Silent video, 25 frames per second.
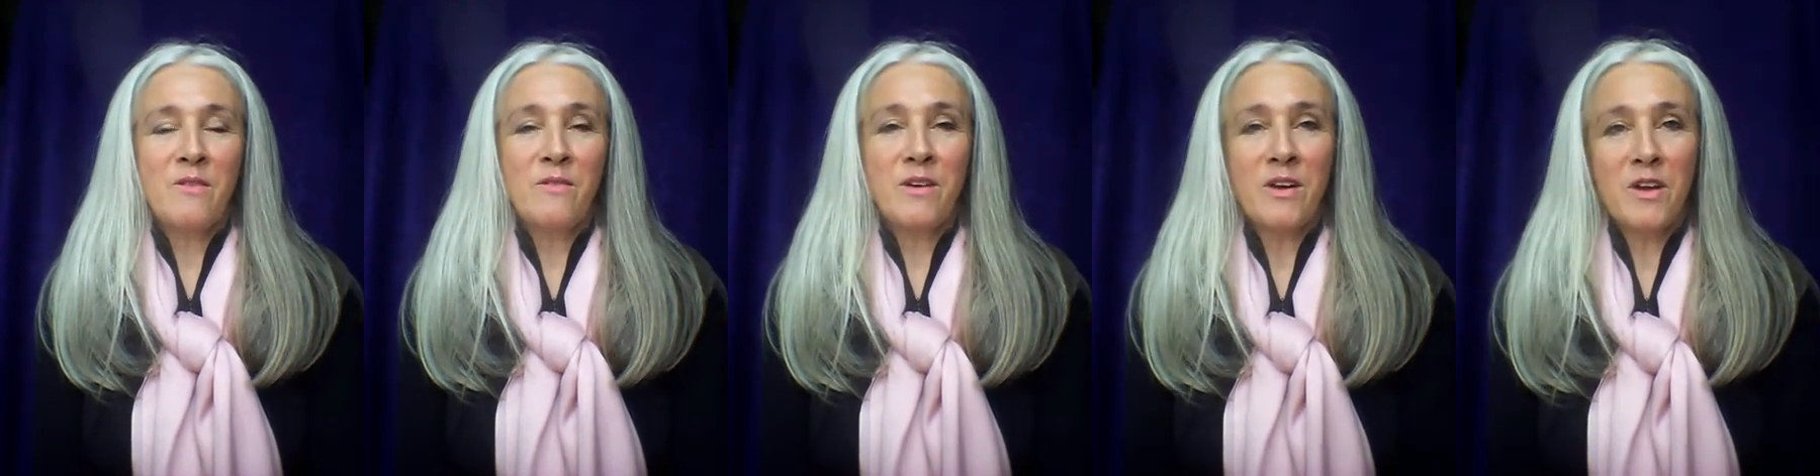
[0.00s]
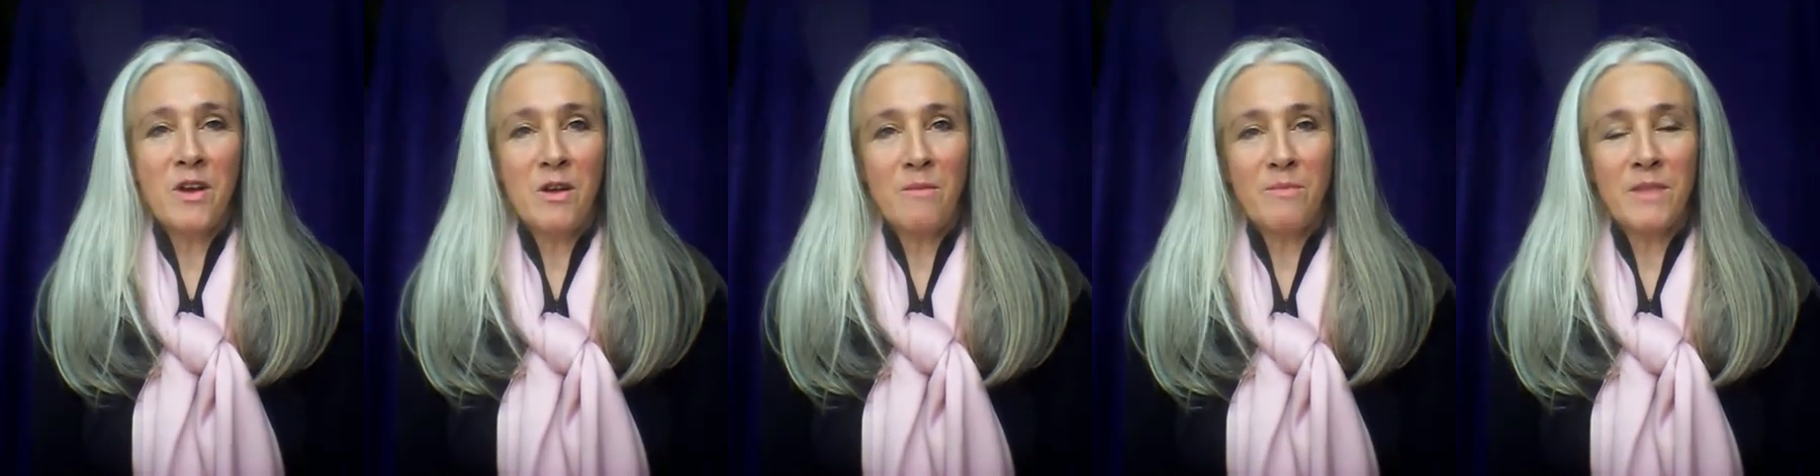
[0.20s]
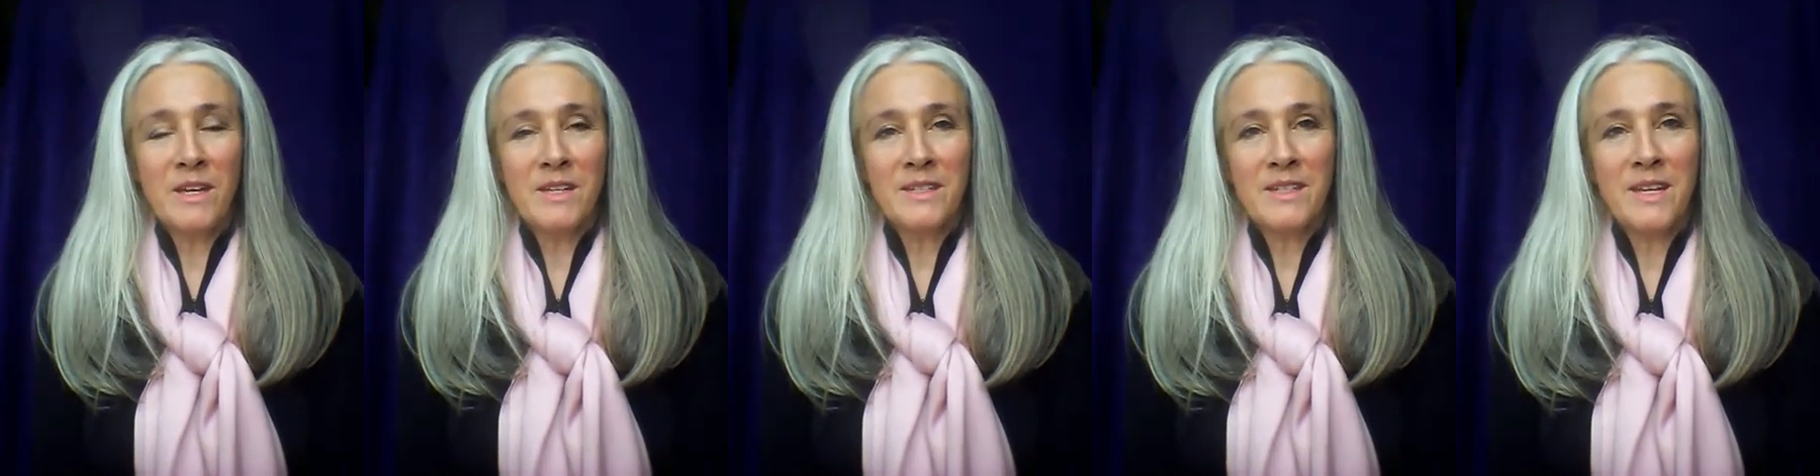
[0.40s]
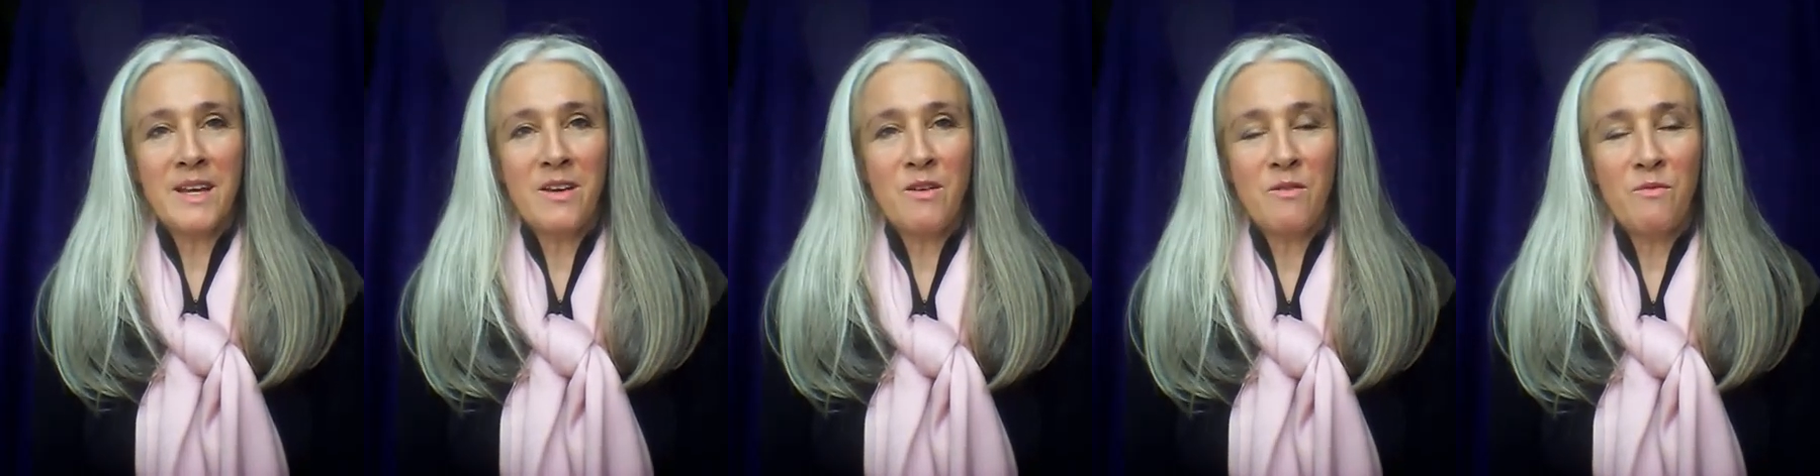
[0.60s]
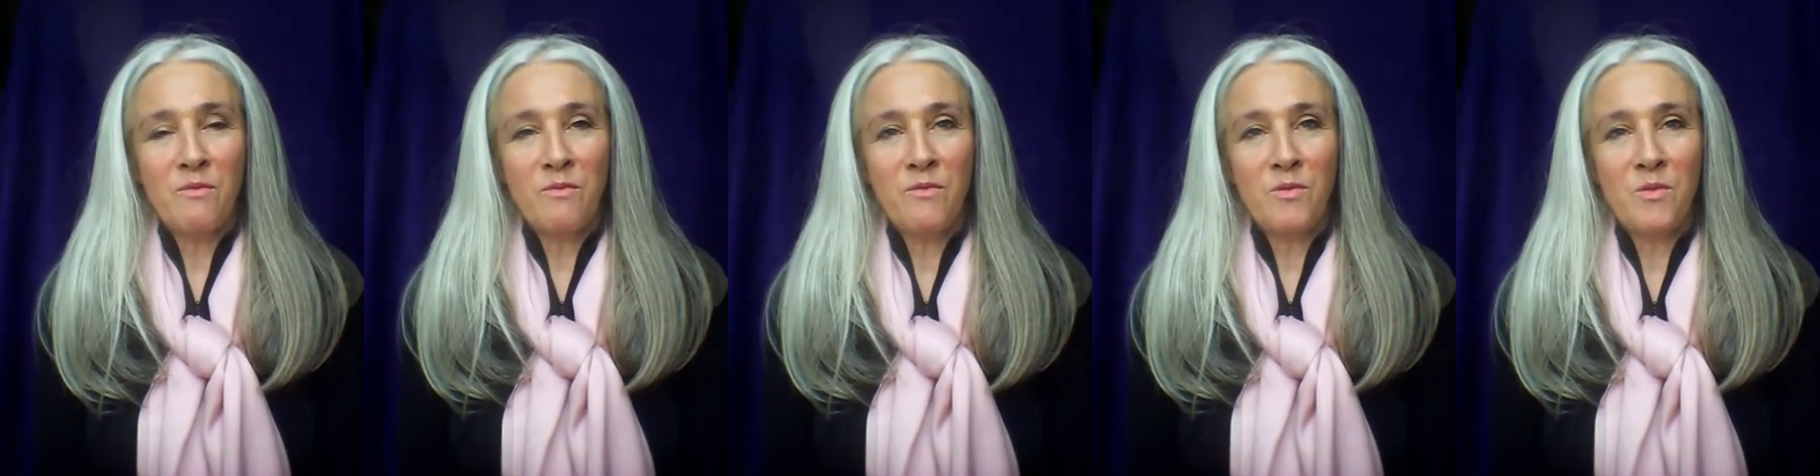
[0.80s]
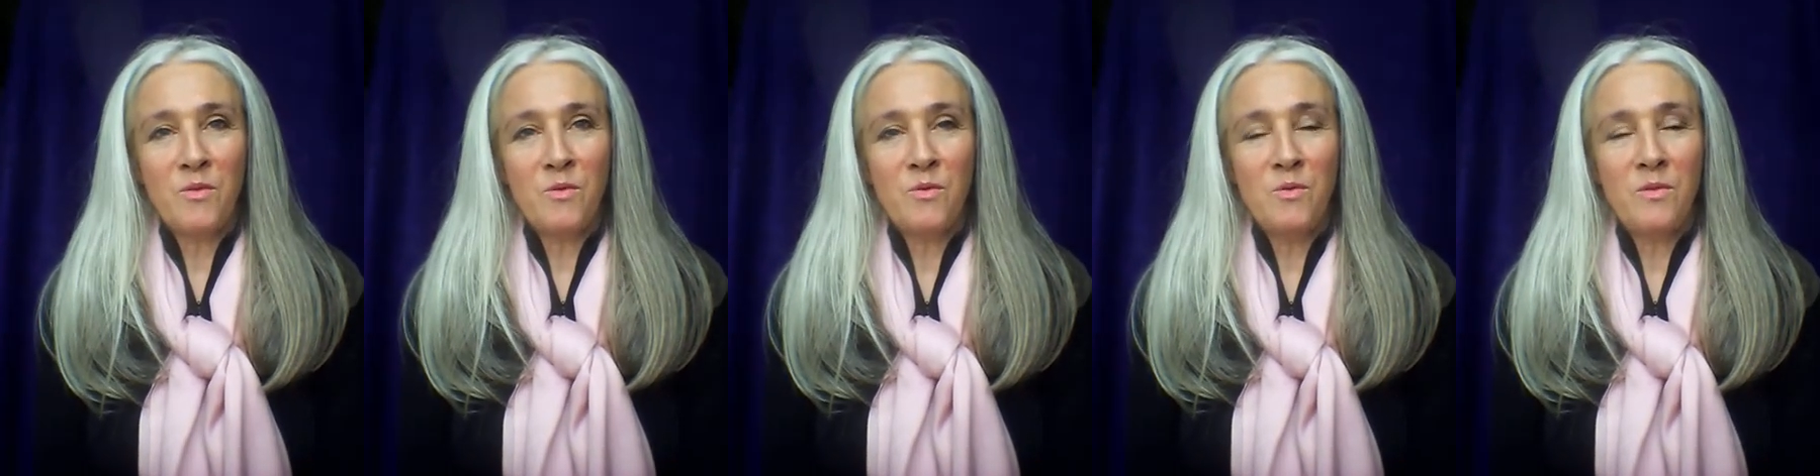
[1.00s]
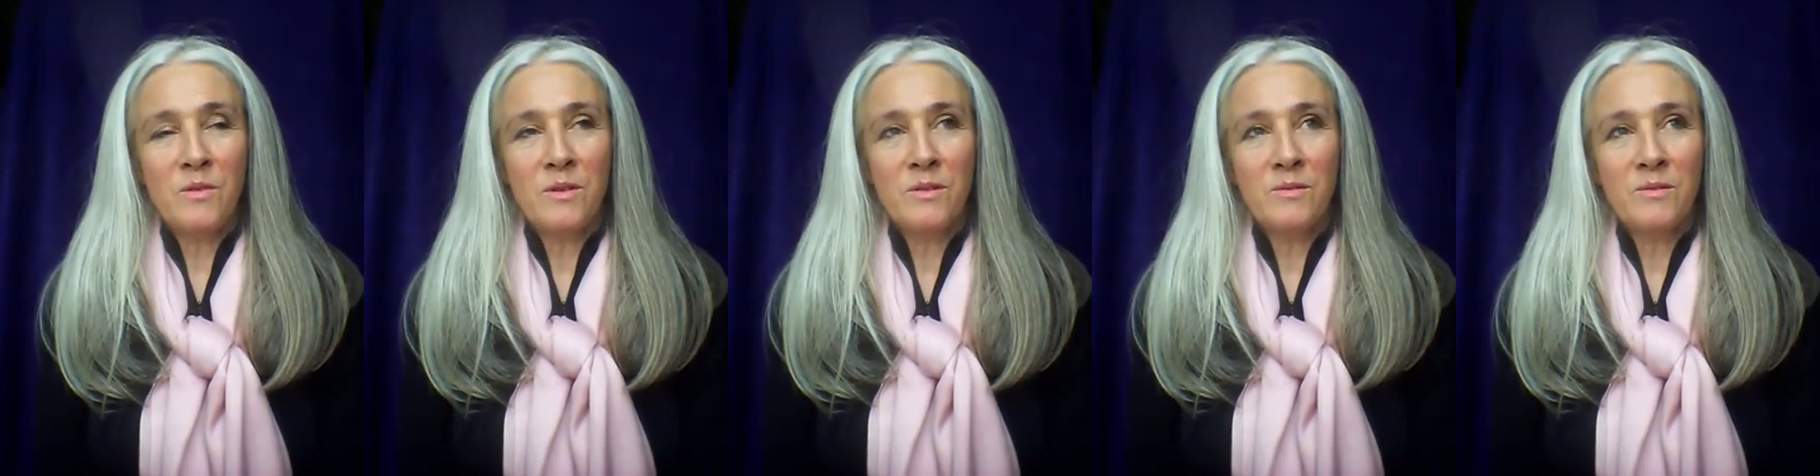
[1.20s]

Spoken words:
I hope that's helpful.